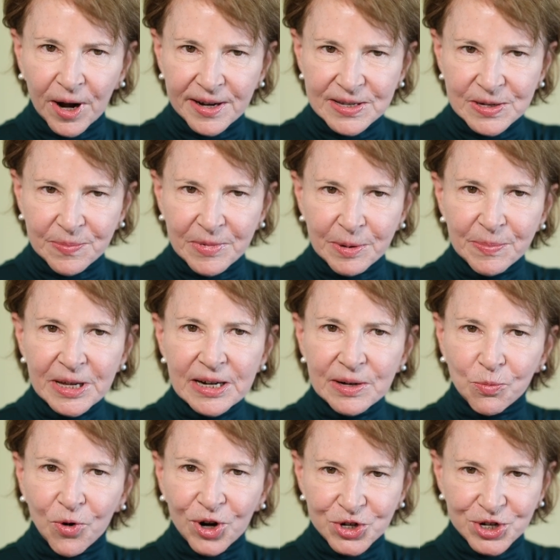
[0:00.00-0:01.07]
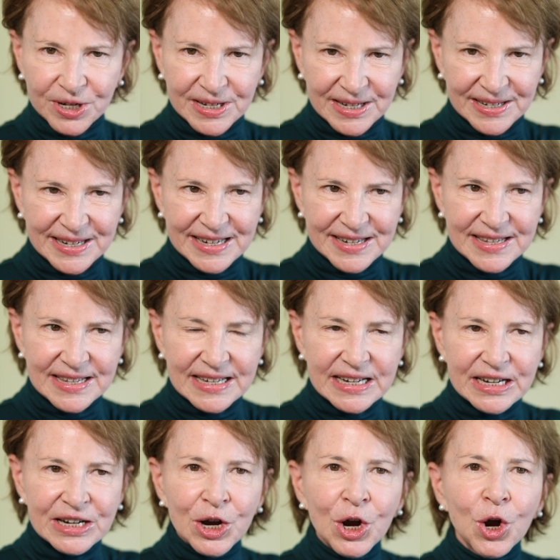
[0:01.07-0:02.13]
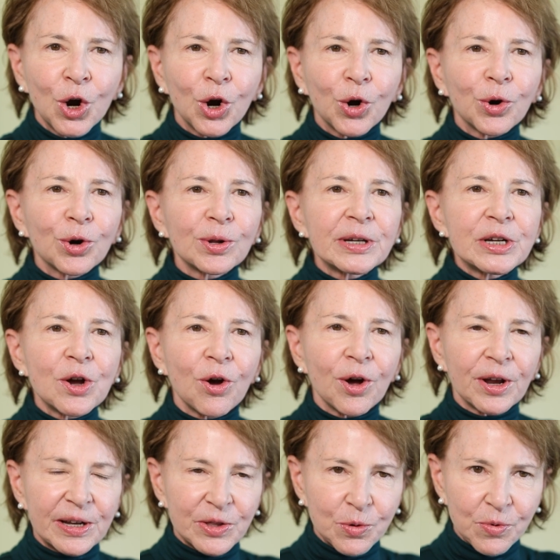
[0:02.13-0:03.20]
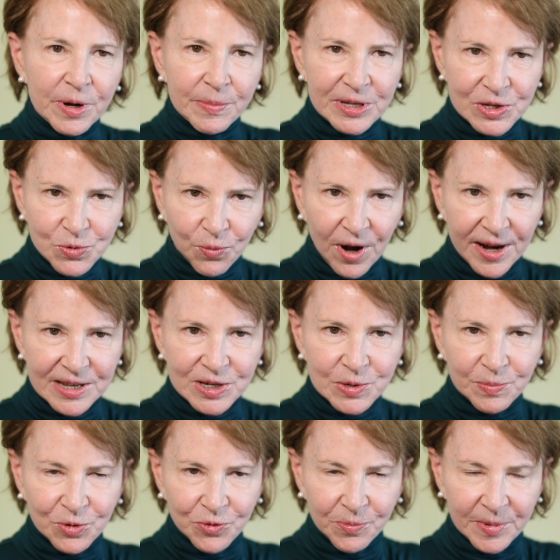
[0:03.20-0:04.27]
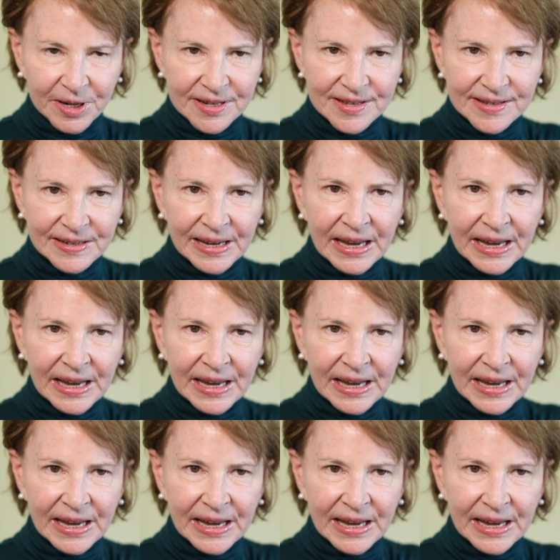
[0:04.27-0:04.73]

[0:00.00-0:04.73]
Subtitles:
Rights Amendment in Washington, D.C., early on in the women's rights movement.